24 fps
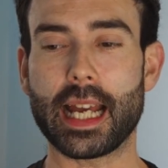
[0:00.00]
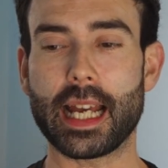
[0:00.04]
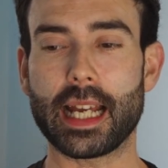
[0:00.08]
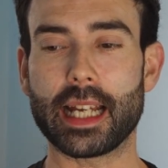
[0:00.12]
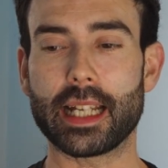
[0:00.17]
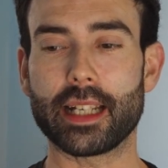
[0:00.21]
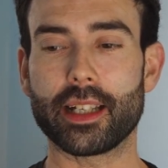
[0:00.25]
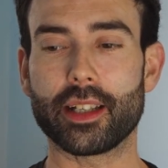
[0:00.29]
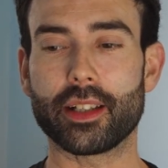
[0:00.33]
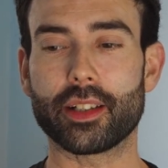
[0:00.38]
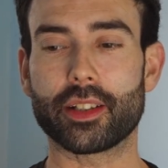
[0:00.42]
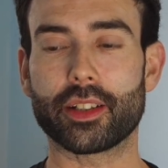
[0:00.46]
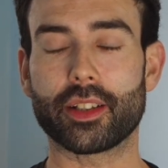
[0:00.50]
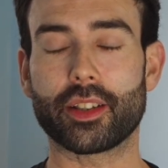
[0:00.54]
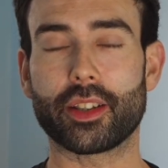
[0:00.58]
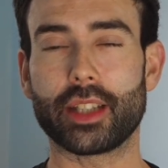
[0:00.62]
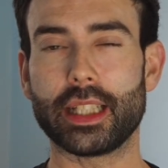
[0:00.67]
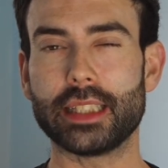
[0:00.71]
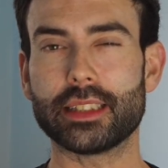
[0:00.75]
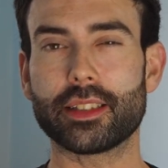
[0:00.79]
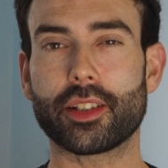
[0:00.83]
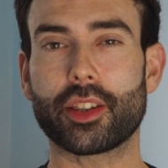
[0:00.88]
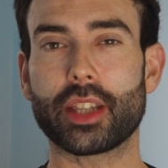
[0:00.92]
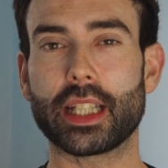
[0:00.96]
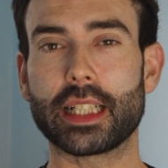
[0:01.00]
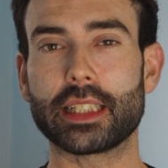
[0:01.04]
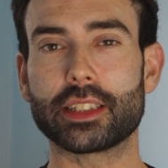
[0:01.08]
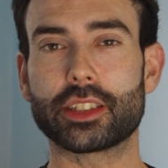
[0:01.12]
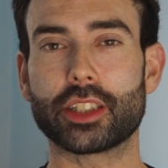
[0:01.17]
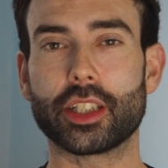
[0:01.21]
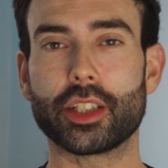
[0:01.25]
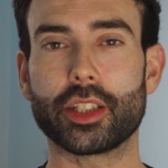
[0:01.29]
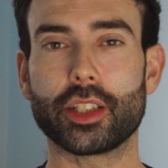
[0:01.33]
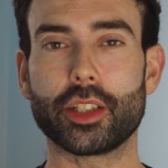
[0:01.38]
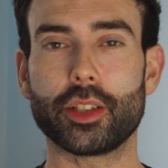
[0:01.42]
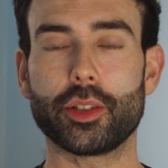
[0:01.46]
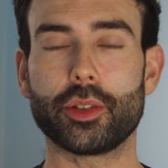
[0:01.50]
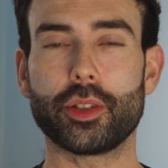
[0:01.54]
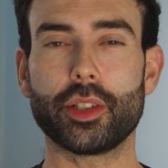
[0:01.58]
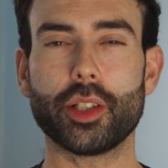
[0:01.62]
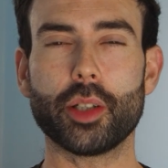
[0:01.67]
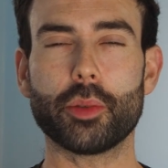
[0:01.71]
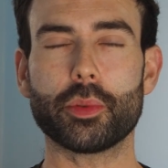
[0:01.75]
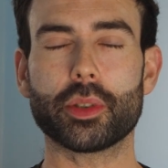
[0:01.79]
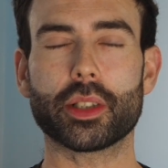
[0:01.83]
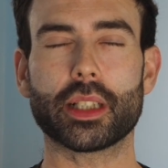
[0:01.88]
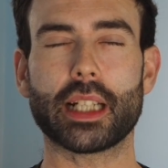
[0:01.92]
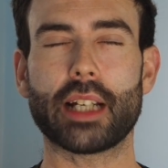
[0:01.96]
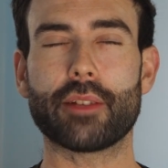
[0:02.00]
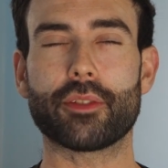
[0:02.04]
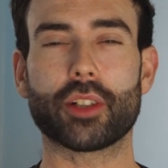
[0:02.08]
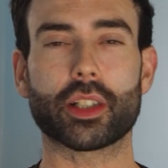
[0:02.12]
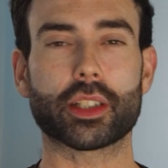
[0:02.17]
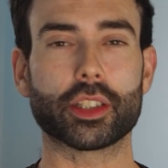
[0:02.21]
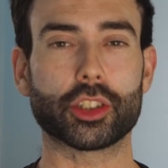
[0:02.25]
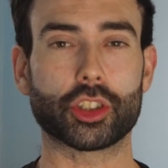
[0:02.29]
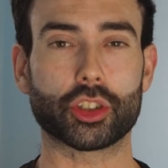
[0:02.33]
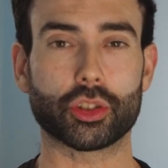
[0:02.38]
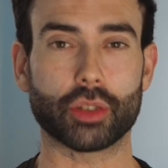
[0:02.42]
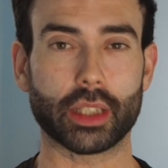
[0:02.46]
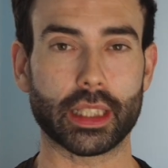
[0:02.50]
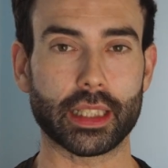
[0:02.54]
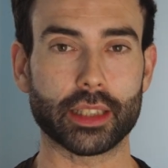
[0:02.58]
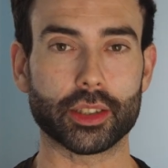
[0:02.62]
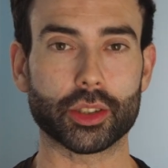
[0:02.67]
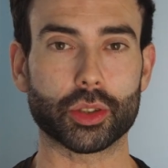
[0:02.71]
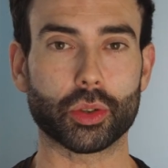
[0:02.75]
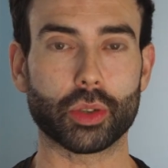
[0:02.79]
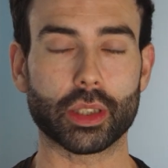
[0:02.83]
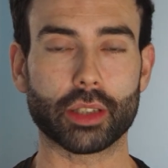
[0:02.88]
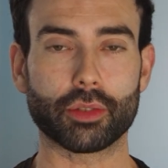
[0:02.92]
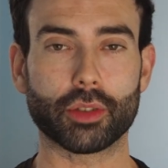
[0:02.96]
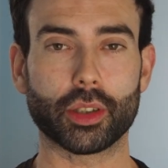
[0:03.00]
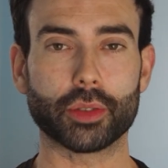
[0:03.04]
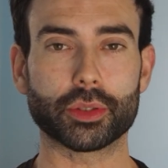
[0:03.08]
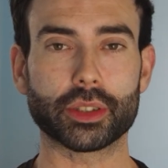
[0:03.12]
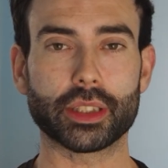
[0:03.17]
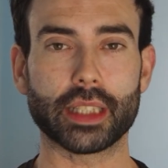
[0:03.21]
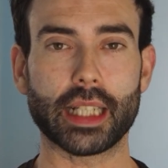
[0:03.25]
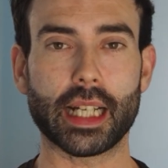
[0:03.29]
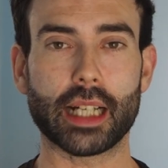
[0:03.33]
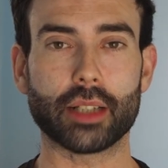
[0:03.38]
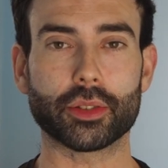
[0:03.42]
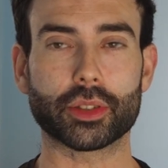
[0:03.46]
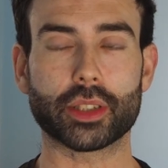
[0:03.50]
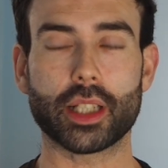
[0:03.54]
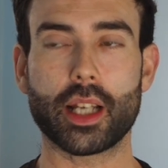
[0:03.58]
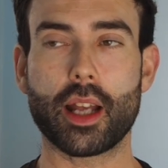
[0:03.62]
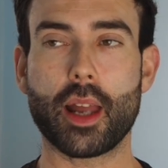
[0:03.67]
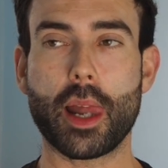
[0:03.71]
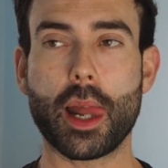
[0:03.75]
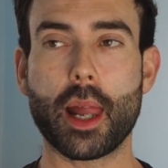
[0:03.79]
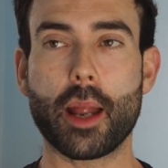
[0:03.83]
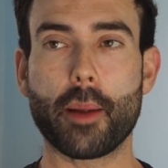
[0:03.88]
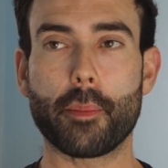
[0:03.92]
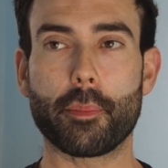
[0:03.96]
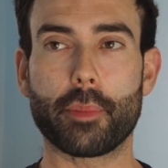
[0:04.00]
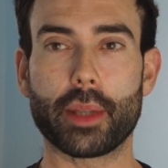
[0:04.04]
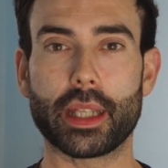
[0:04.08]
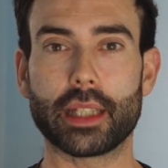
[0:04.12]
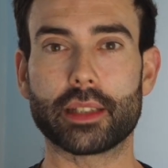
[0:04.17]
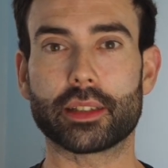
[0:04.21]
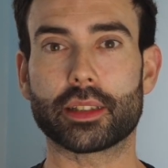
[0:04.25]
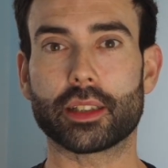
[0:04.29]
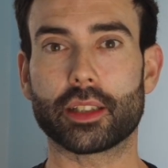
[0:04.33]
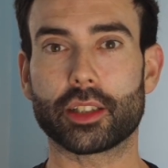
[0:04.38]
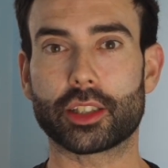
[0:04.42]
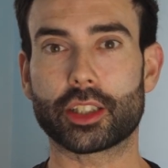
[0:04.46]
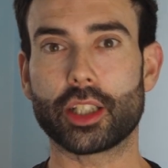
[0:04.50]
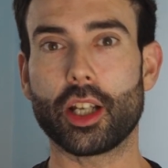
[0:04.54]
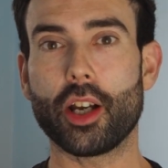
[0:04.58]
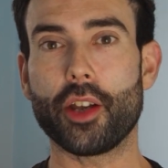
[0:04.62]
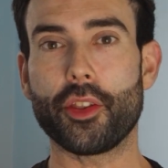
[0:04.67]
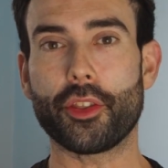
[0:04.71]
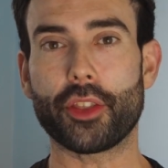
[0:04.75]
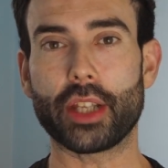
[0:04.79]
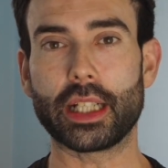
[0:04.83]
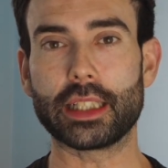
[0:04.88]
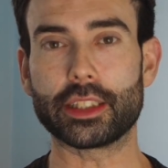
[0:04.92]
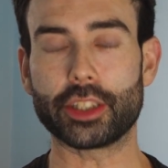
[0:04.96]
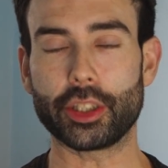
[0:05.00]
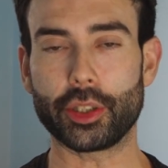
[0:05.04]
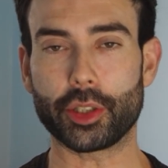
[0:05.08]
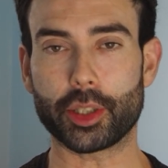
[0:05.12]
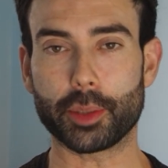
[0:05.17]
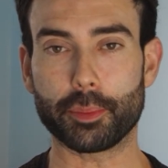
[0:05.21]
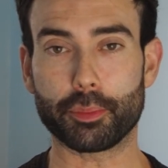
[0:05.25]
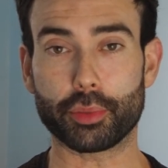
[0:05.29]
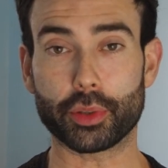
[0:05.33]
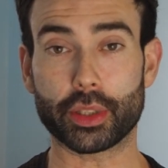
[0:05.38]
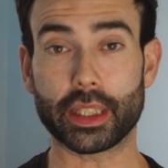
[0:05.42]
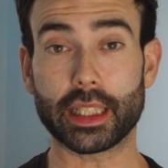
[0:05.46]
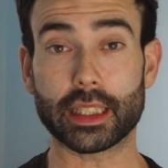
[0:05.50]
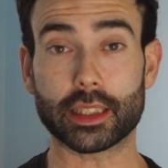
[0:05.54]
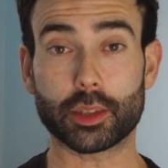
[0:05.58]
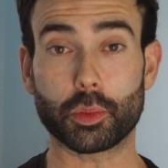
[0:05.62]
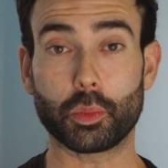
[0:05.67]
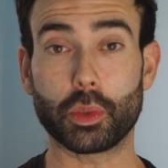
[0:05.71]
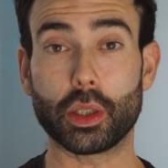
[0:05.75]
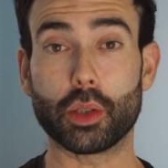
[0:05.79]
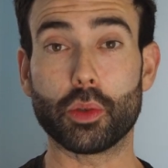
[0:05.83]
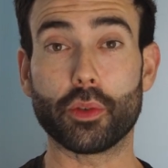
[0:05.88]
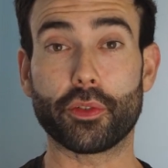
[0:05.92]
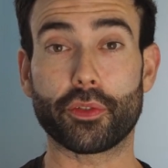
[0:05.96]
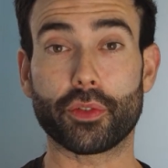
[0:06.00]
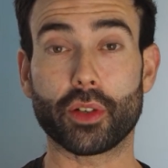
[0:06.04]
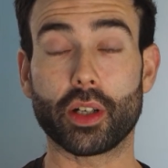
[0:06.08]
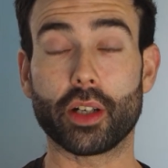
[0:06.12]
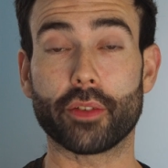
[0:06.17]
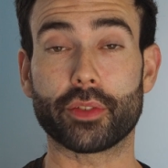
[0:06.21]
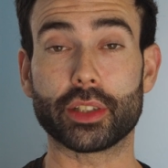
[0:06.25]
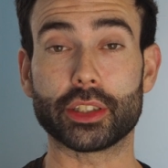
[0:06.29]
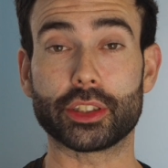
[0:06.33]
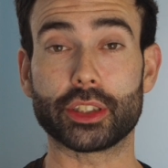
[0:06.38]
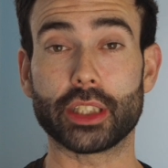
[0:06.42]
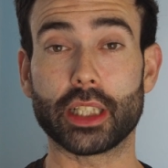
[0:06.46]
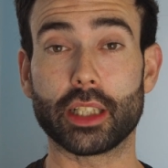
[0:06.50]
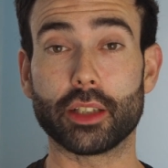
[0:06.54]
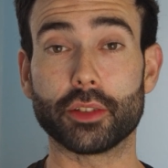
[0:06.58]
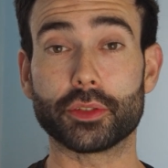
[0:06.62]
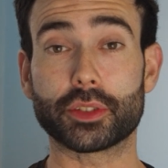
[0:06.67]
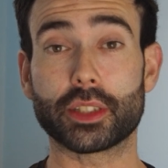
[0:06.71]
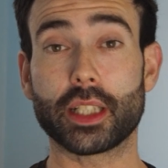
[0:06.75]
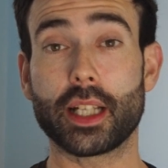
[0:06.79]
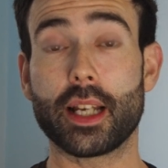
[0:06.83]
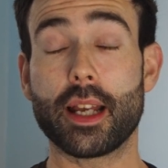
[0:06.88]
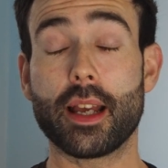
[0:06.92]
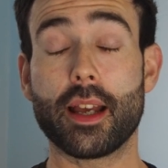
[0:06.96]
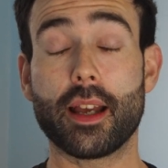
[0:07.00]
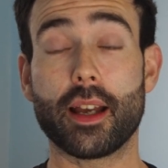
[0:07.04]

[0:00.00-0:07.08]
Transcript: And these are things that you don't want to have like a trillion toilet rolls in your house, but there's certain things that you can predict will fly off the shelves.